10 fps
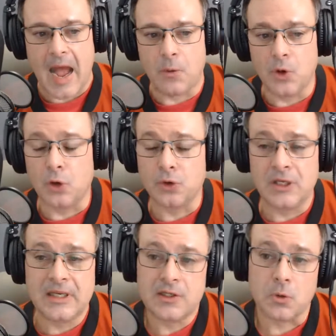I would
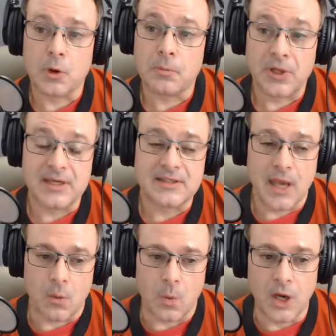only need to replace
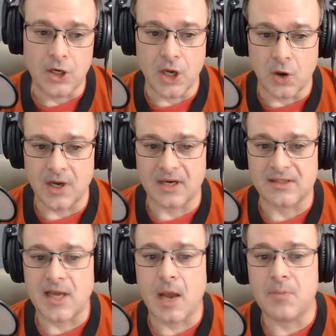that one node at
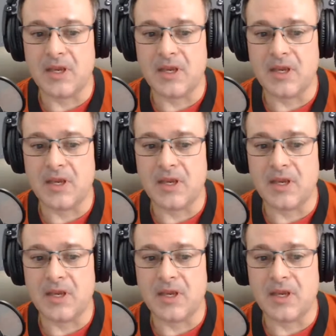a time,